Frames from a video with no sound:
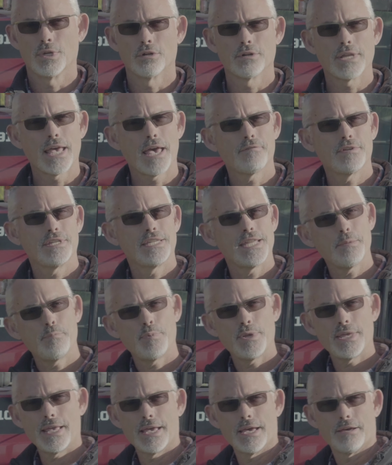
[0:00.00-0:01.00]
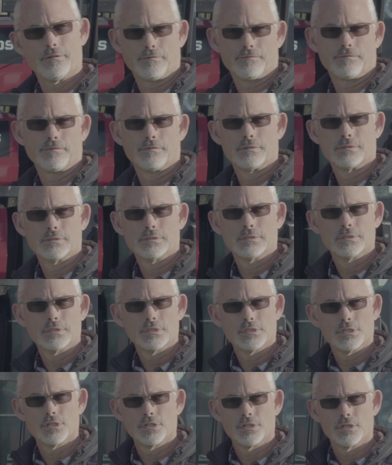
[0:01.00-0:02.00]
don't have a DPF.
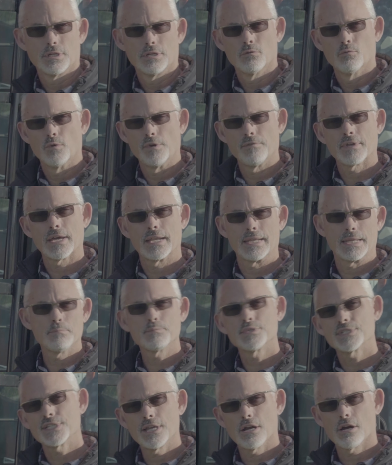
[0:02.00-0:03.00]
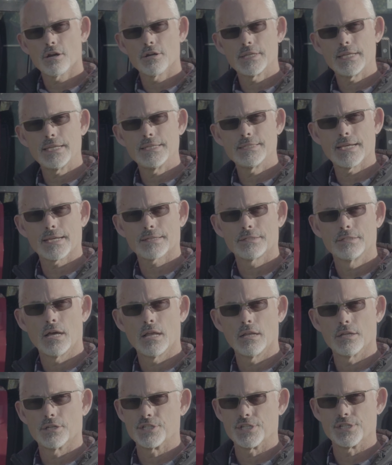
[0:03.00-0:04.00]
We've got MCRD
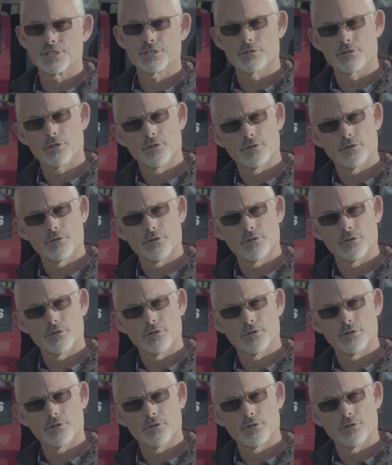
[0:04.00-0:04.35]
technology, so